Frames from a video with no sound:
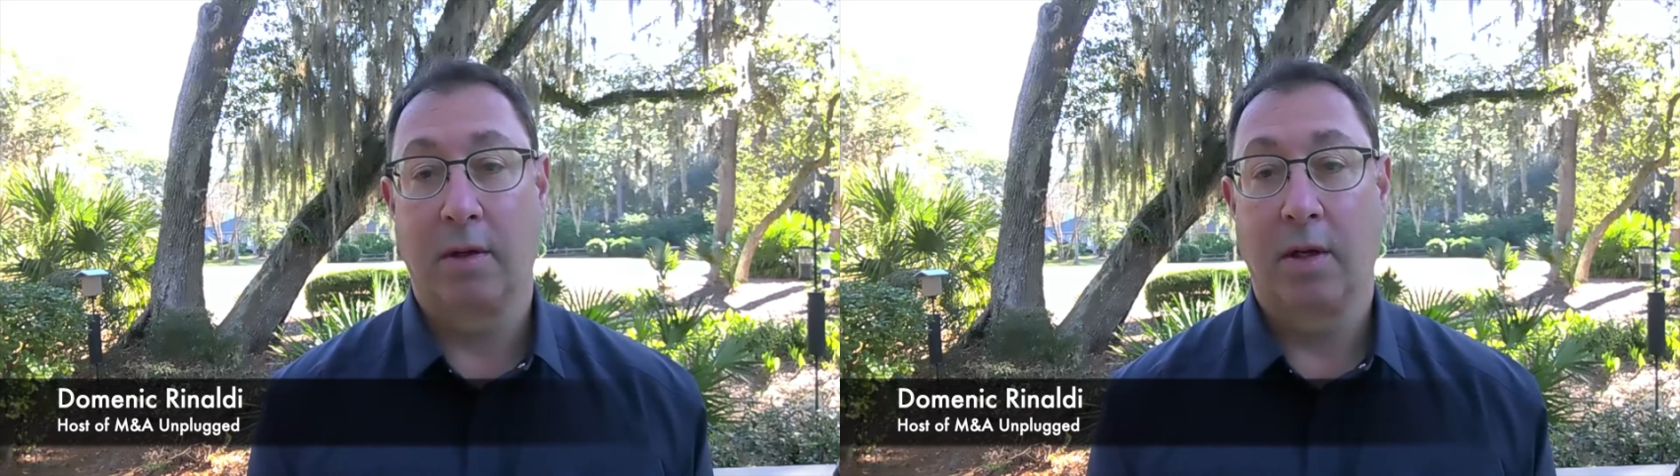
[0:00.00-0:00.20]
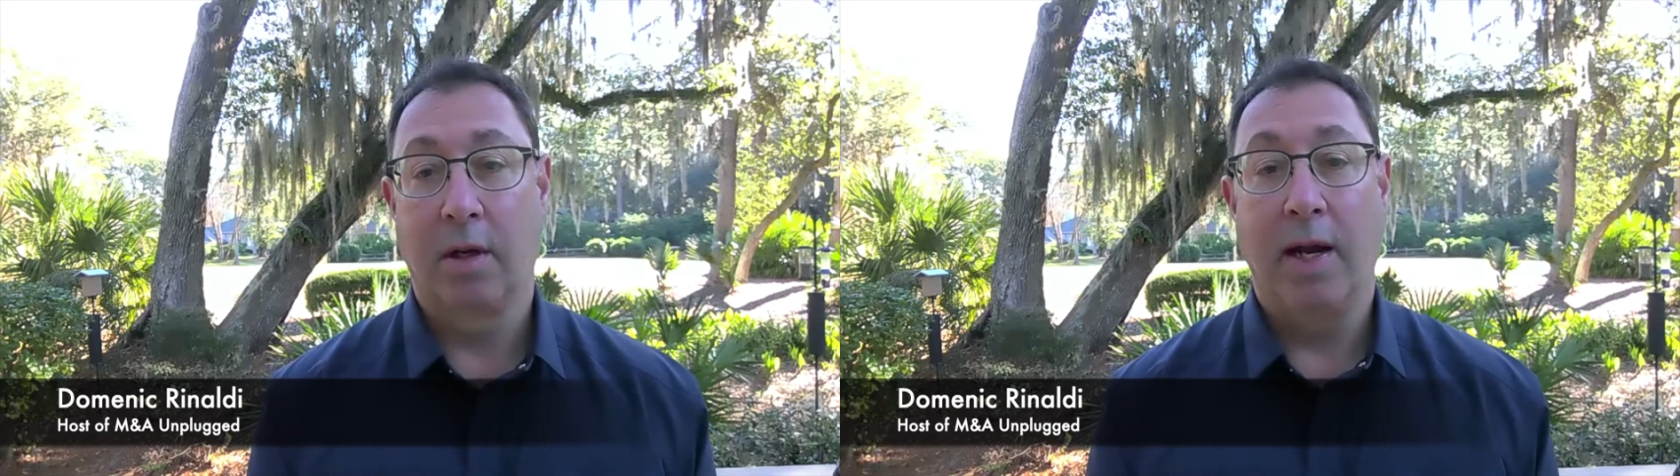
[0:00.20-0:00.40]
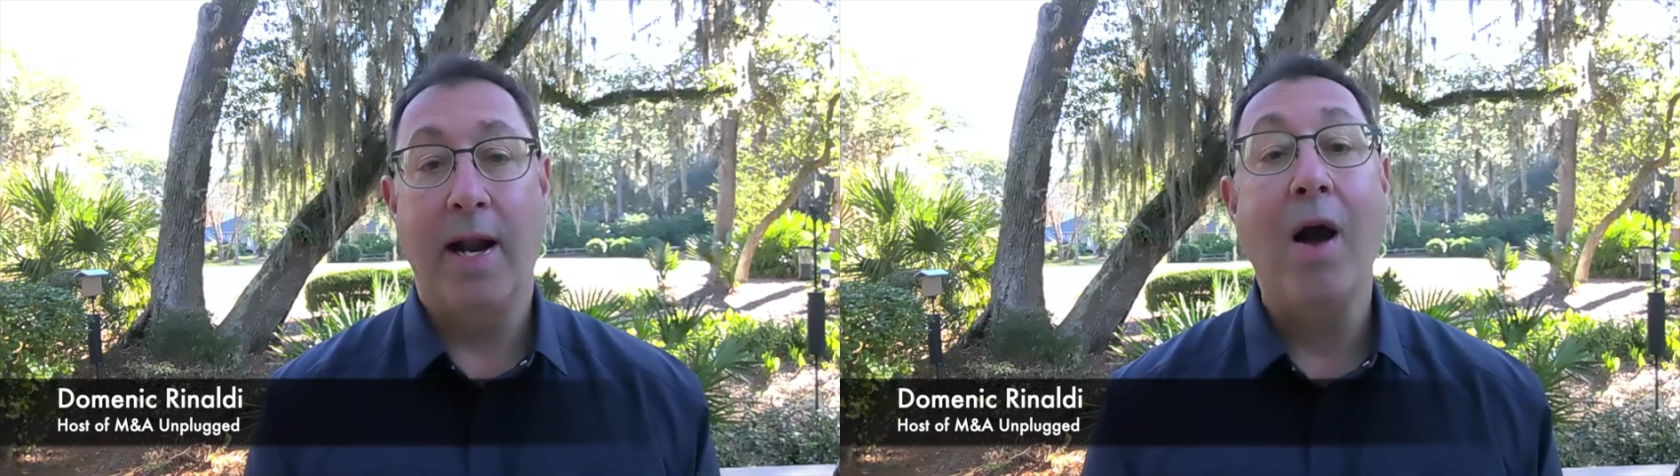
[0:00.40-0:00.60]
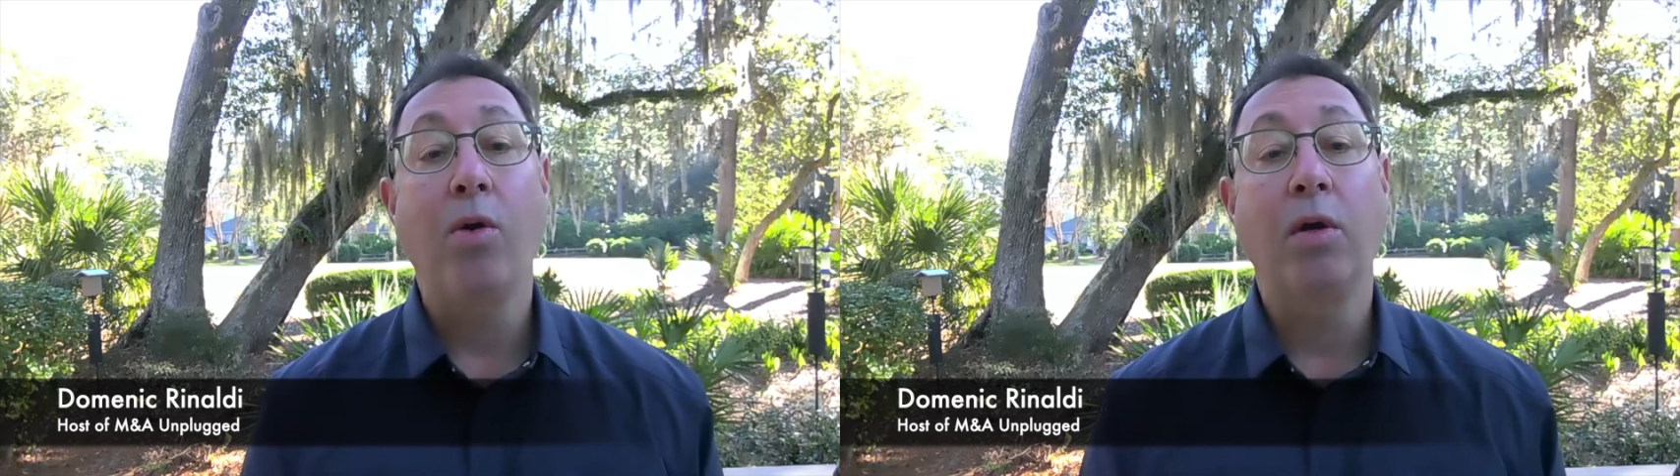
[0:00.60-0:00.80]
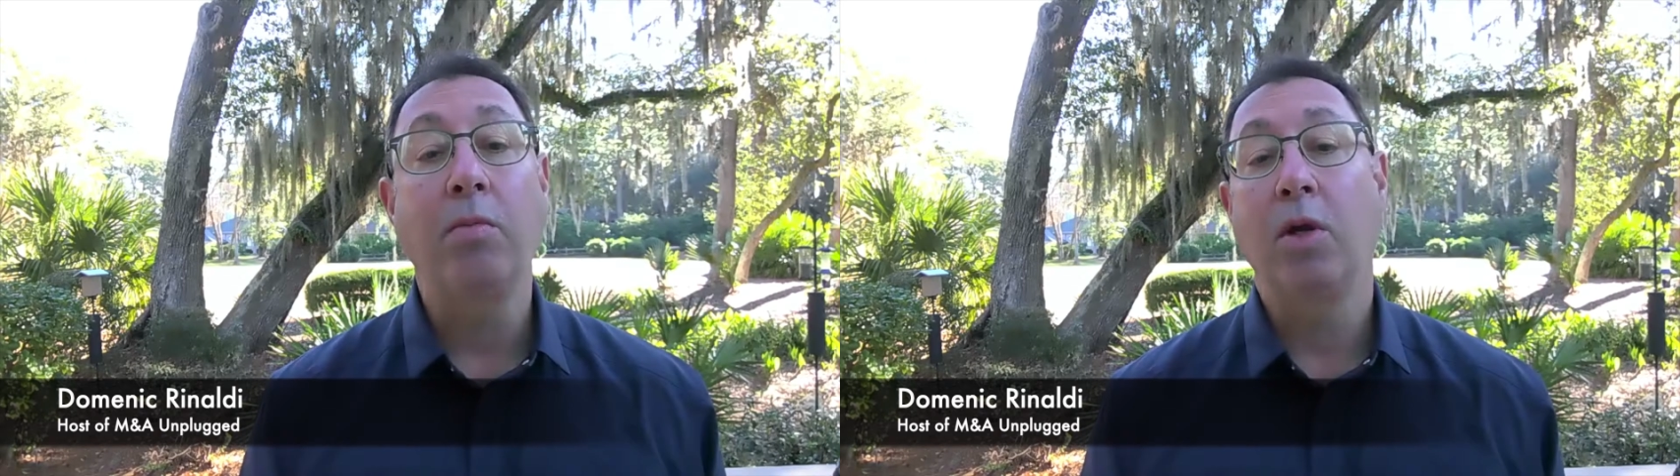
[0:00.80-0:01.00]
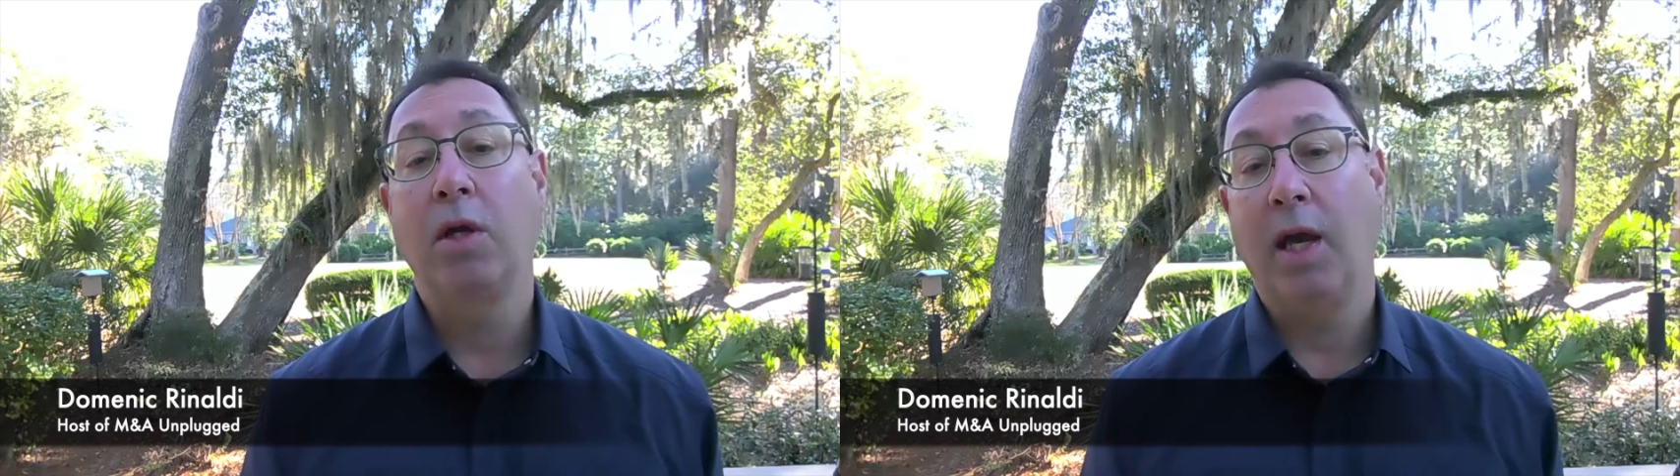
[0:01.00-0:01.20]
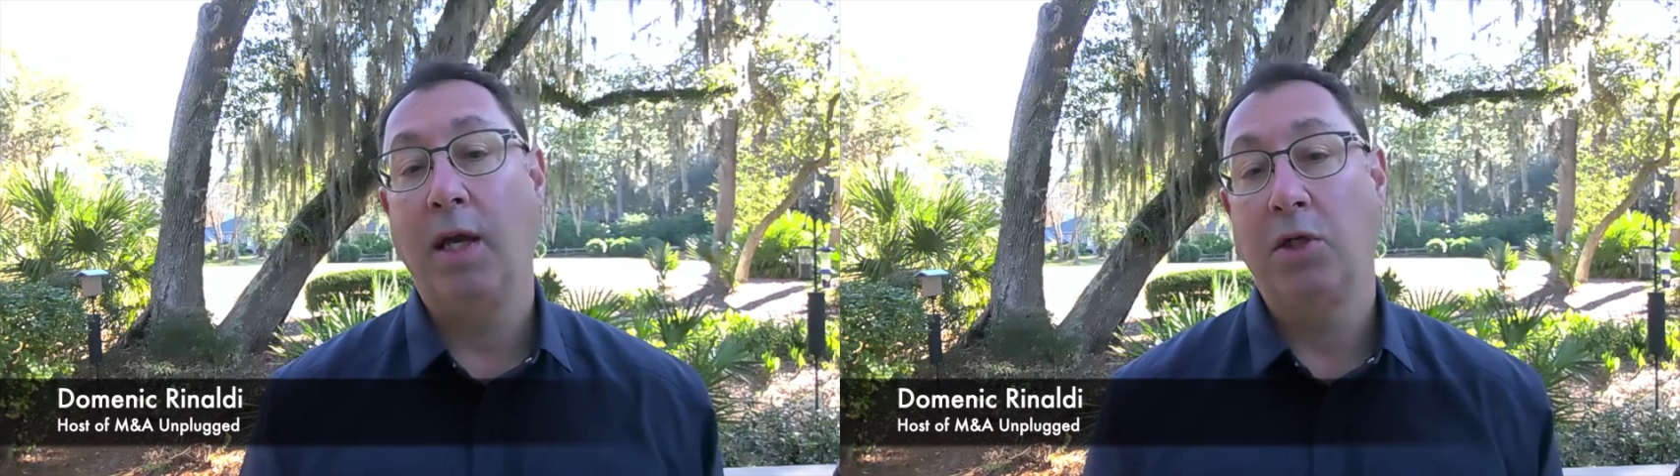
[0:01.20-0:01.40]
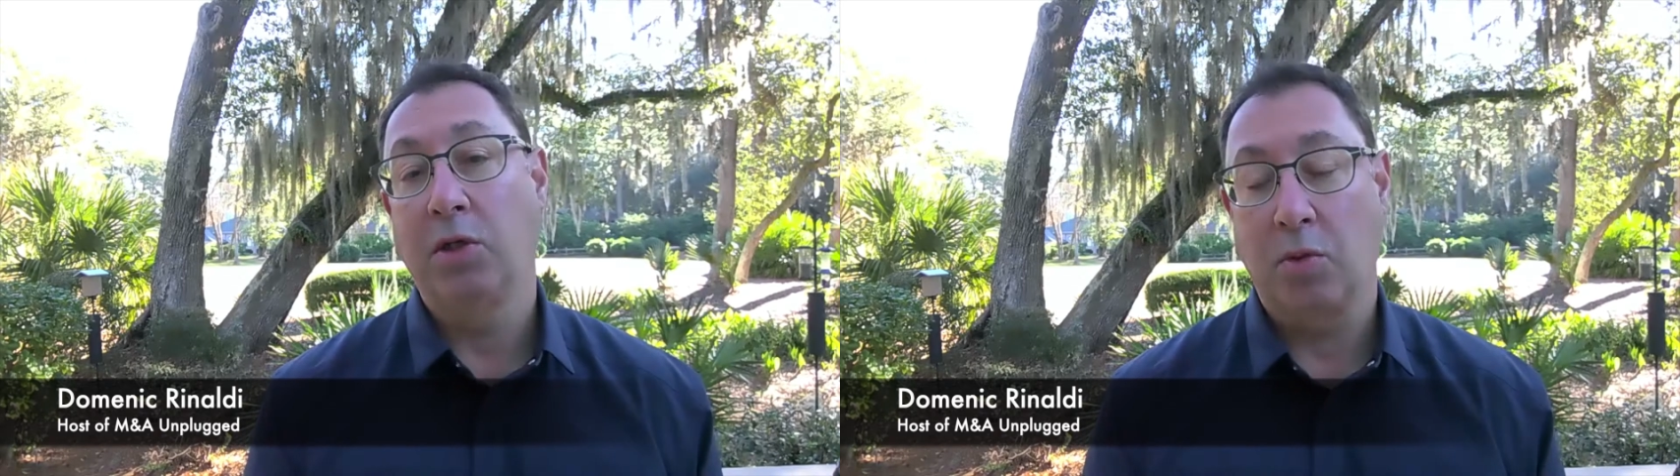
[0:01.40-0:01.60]
and how
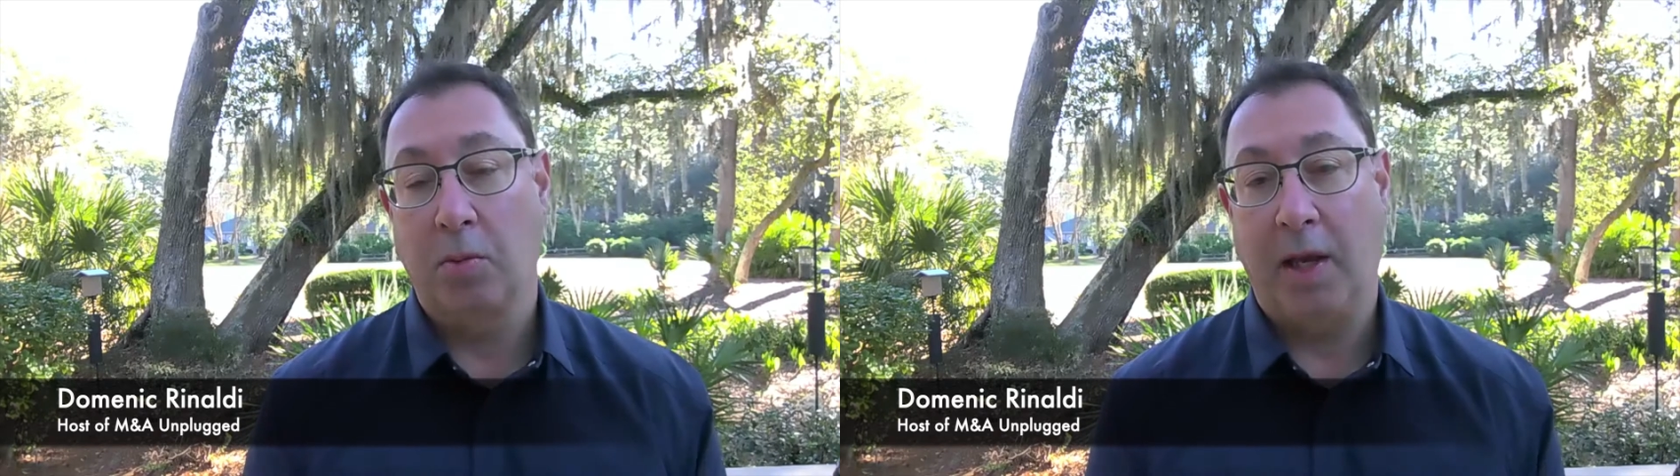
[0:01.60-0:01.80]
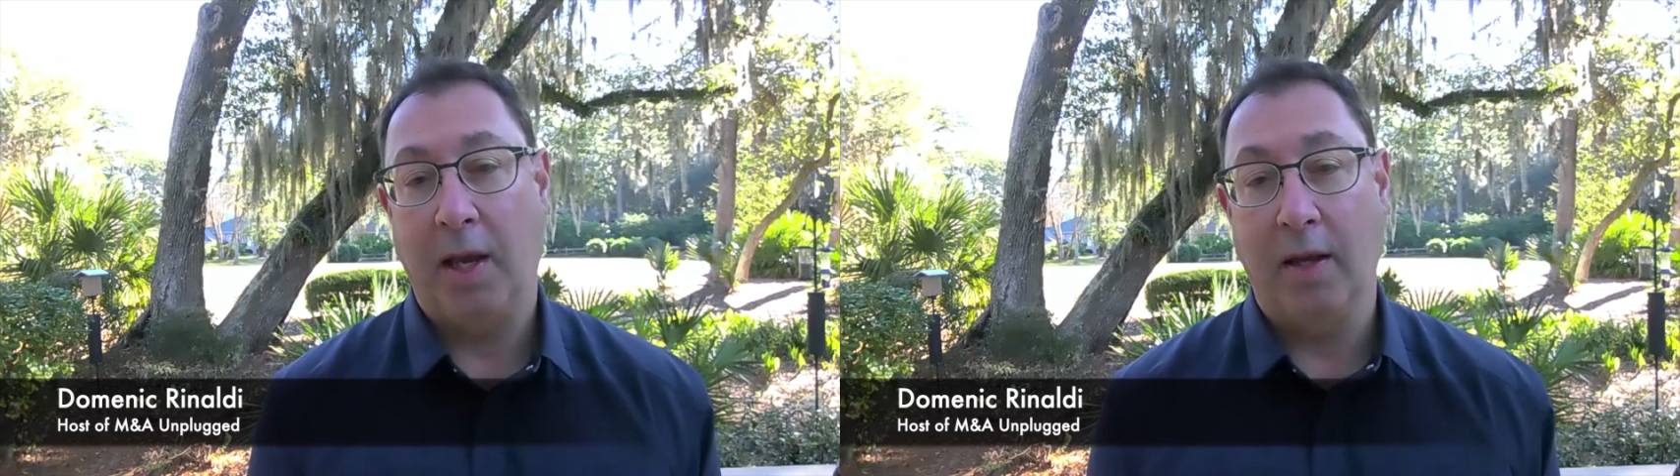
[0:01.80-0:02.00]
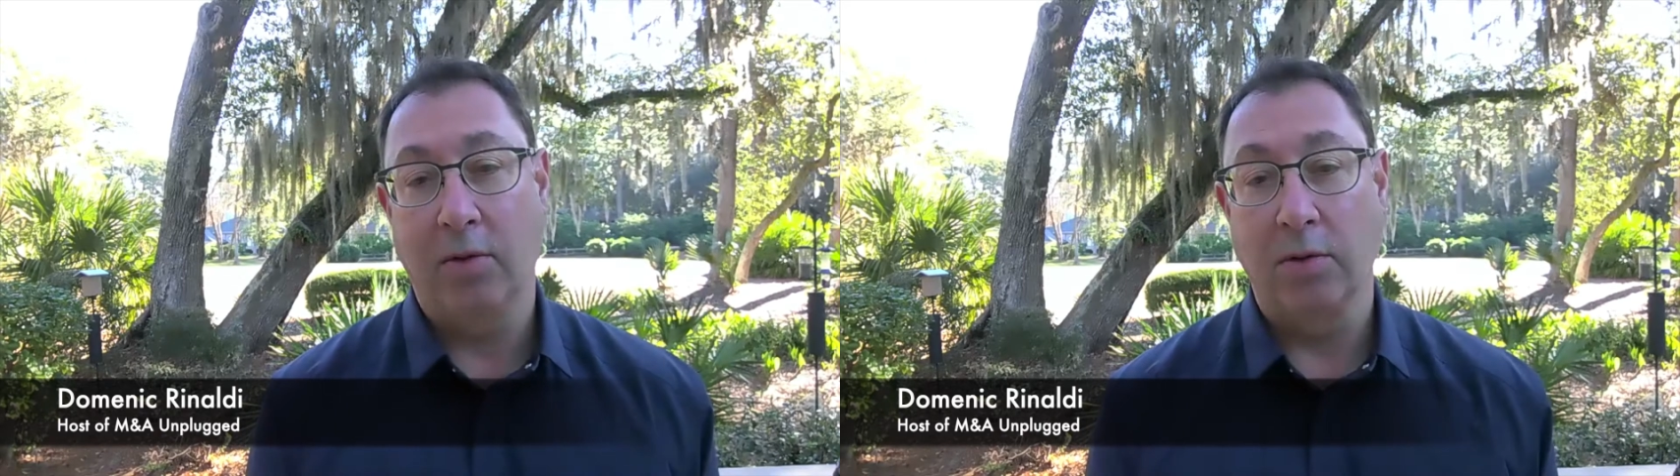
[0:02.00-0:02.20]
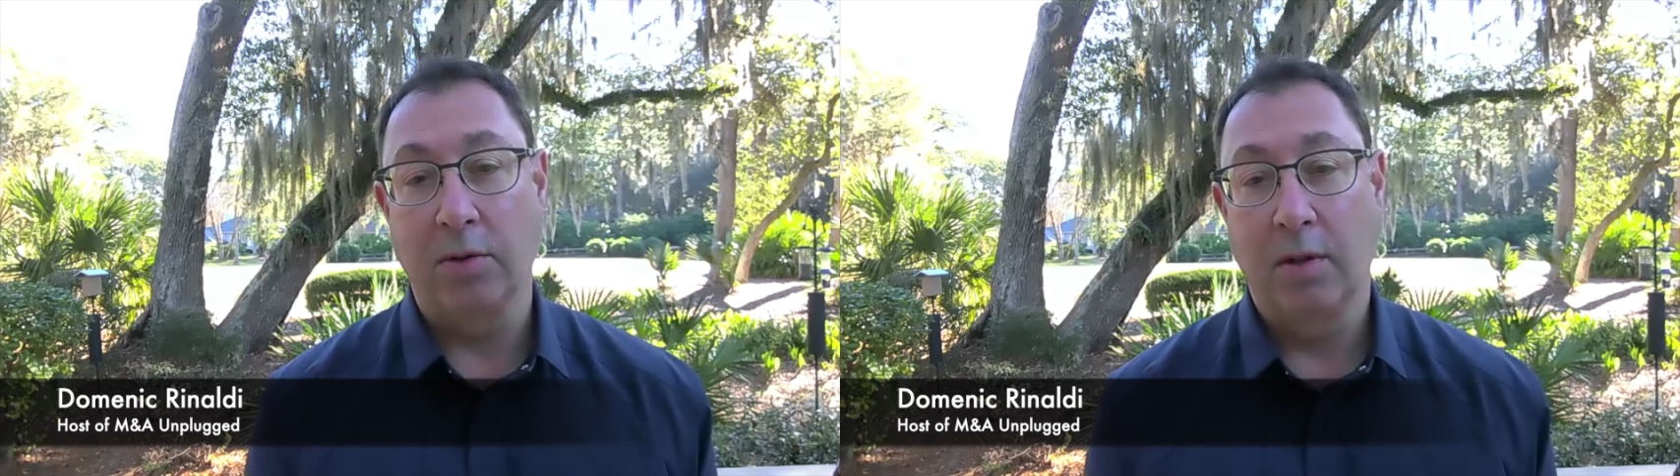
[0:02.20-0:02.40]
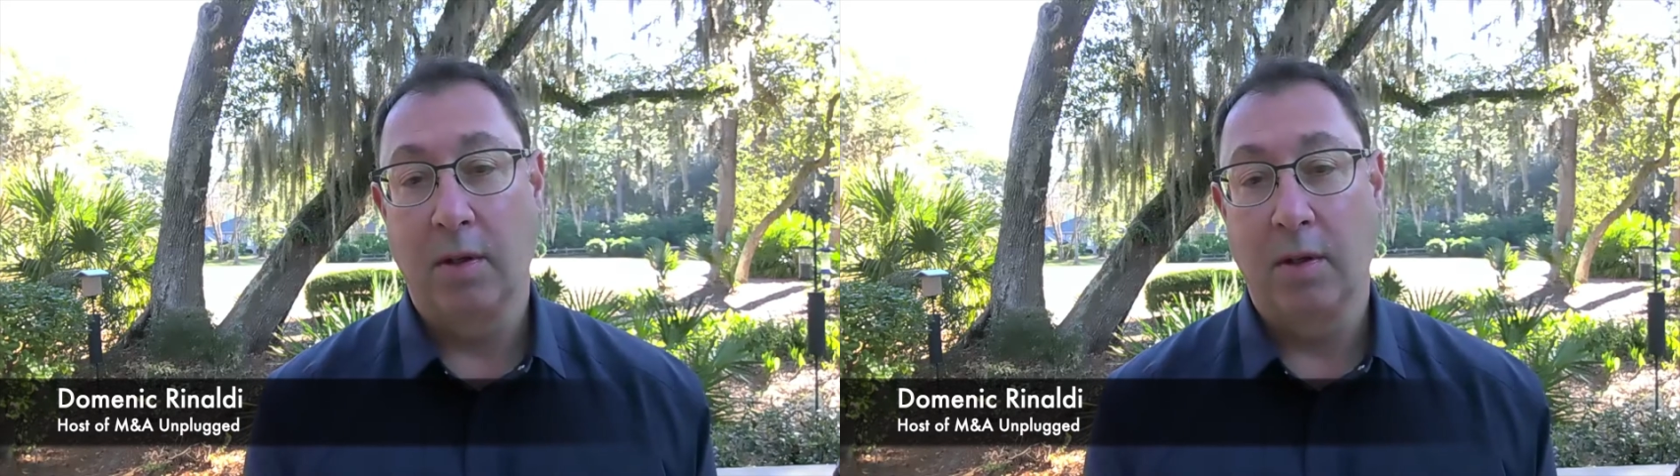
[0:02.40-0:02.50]
communications will be handled